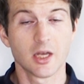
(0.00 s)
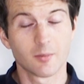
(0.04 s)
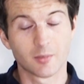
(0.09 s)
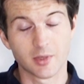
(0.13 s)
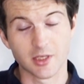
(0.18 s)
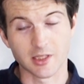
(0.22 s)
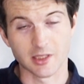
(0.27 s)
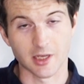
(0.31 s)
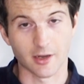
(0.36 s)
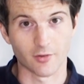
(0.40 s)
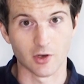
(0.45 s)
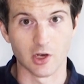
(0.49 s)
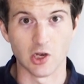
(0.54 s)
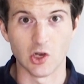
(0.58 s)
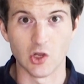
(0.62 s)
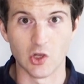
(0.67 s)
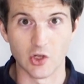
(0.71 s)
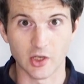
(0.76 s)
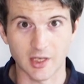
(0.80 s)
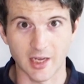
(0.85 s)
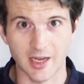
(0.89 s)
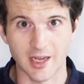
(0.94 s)
please have a
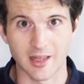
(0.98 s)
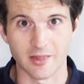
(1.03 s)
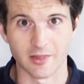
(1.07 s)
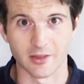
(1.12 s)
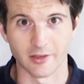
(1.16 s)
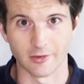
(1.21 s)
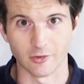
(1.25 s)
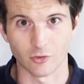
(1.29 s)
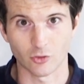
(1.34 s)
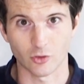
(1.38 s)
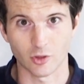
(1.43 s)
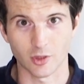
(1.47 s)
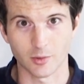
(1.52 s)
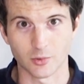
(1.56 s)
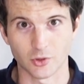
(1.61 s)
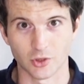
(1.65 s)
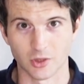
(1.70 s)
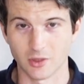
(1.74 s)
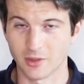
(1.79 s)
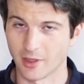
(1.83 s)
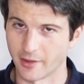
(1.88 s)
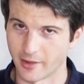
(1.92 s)
look in the
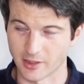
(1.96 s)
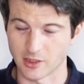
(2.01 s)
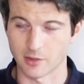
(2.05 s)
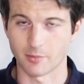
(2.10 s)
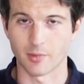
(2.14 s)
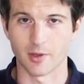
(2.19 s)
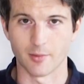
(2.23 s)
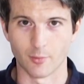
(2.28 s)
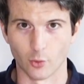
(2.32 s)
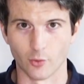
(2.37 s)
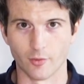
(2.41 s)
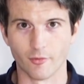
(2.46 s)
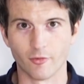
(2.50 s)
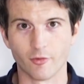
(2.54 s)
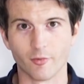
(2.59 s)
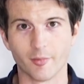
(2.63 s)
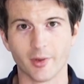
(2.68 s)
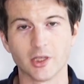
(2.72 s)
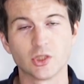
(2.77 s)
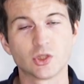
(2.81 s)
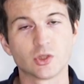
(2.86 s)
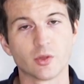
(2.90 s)
description and there's a bit more
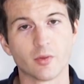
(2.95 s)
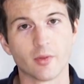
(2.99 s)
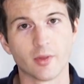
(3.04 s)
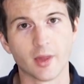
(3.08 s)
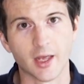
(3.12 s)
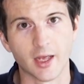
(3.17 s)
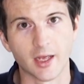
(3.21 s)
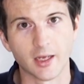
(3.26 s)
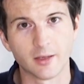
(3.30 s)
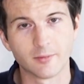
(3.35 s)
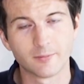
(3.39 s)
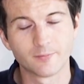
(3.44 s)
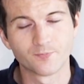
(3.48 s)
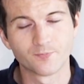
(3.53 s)
information there.